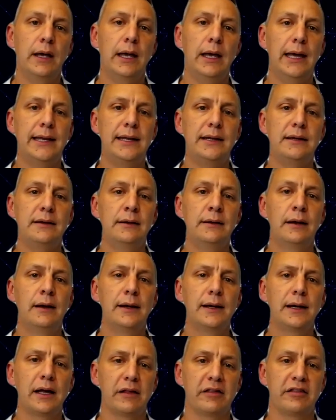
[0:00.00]
and
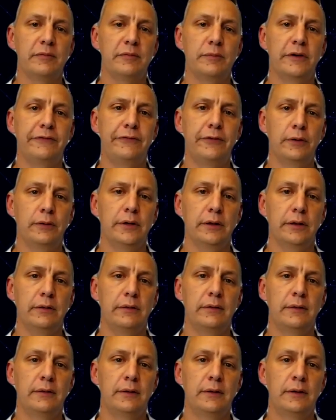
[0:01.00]
customer
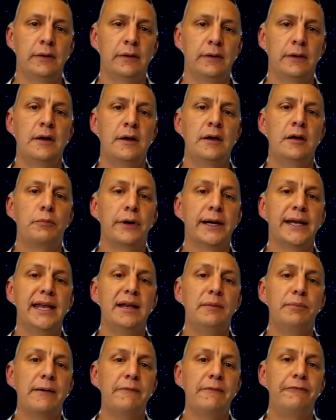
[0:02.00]
focus,
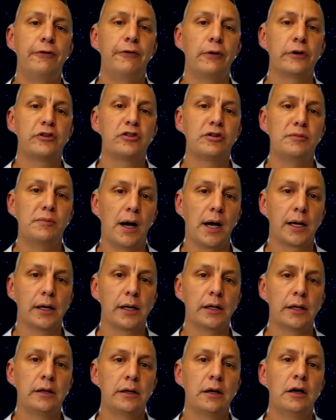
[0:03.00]
bringing PAM4 to
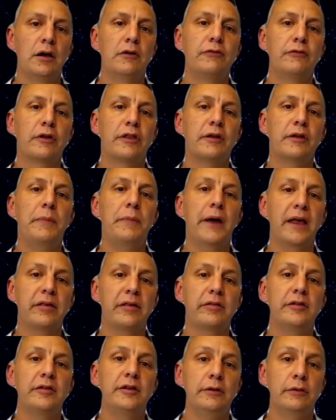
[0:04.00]
market for the
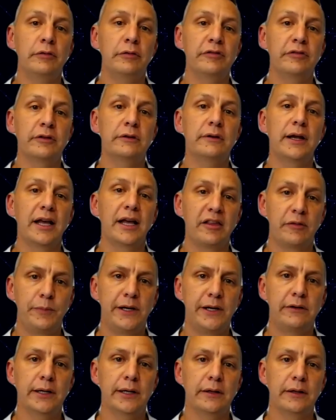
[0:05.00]
best user
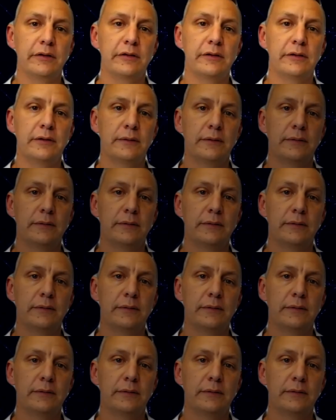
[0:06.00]
experience.